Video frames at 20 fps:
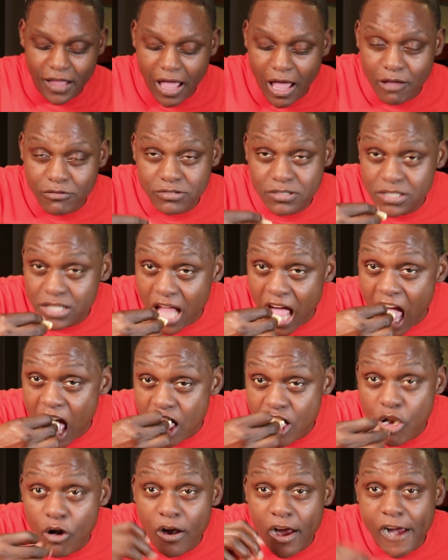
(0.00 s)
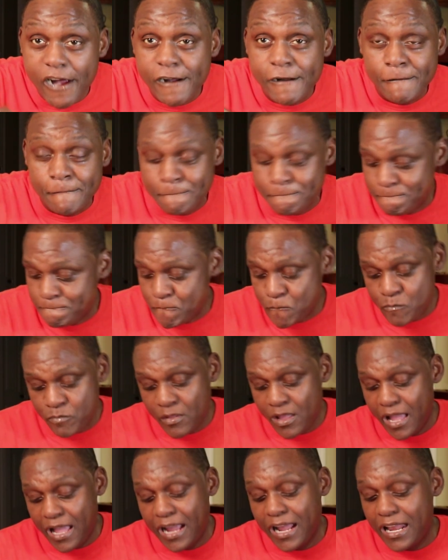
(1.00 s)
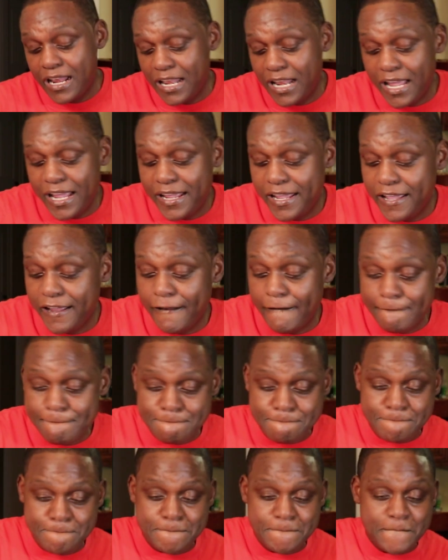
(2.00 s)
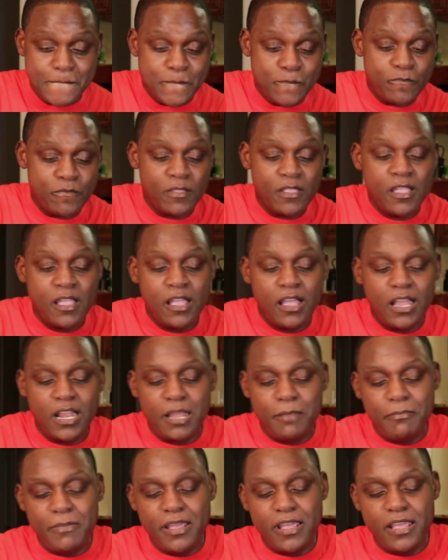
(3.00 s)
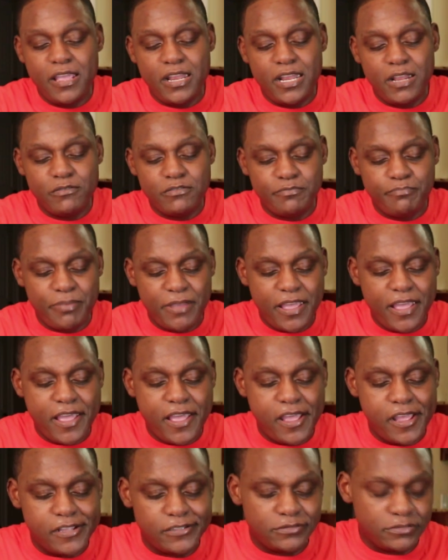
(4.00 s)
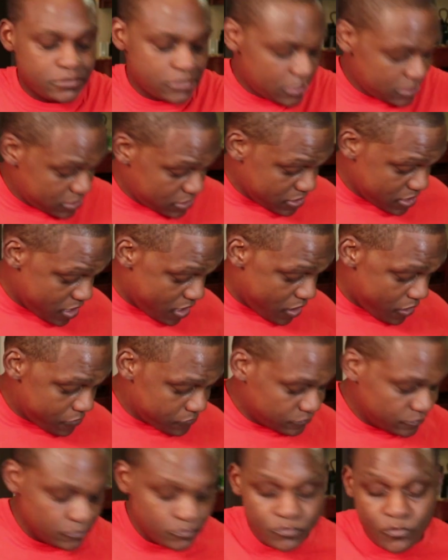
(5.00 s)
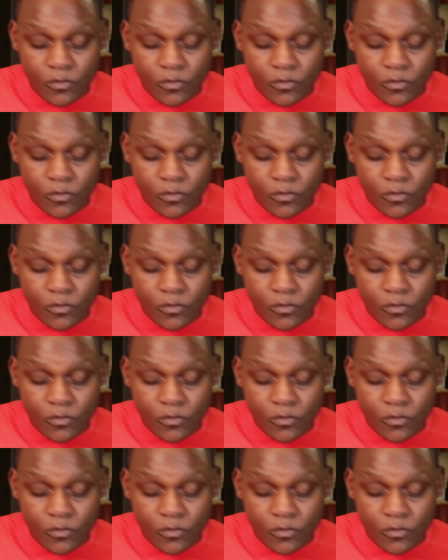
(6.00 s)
I was like, okay, I got lightheaded. I'm like, man, that was bad. So I said, yeah.